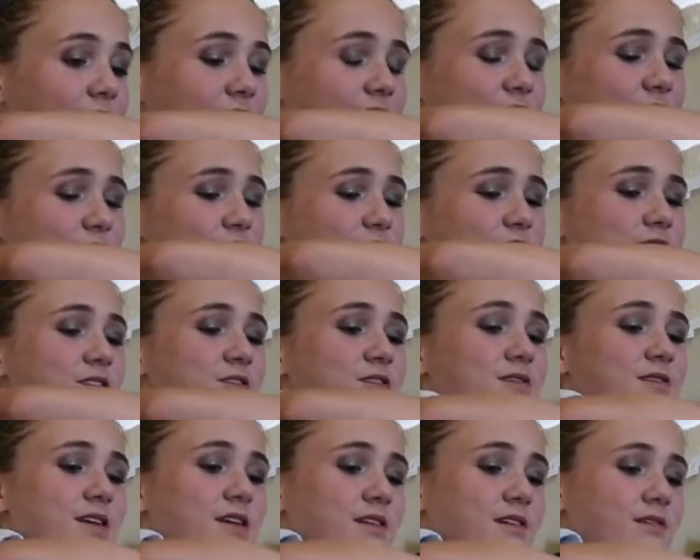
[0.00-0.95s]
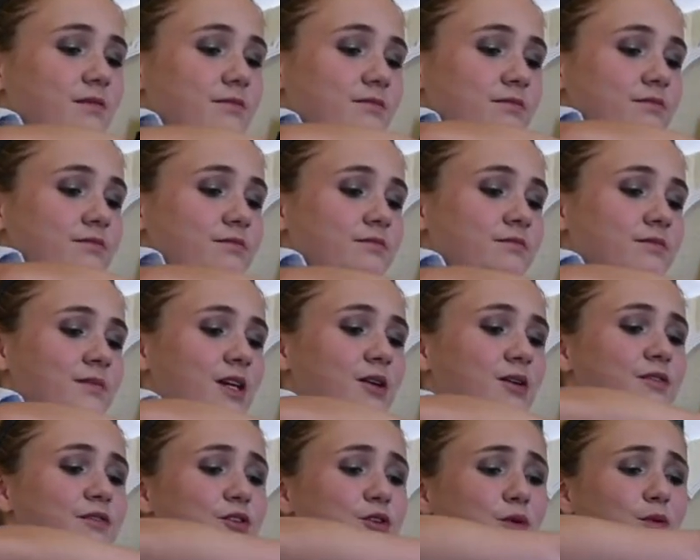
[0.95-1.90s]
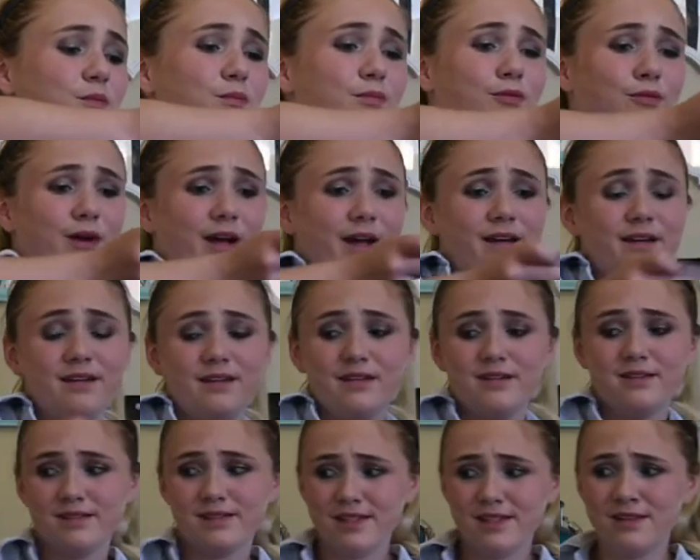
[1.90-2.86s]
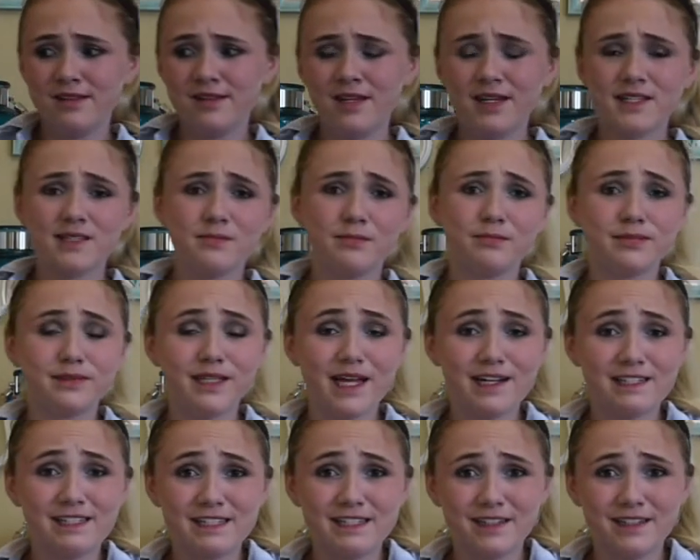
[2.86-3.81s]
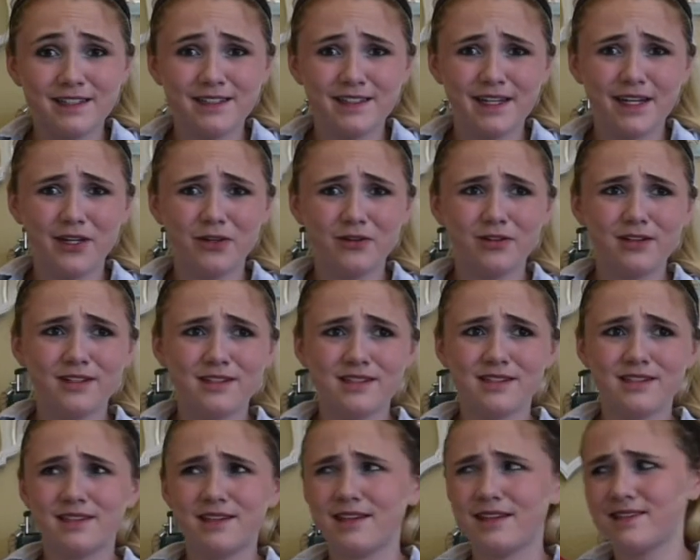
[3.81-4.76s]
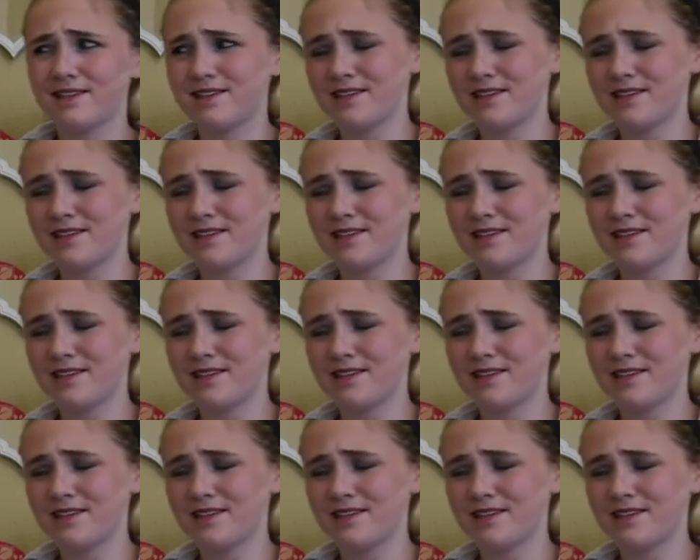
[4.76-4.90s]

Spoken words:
and I use this like, I don't even know what brand it is. It's like some plastic container because it's like a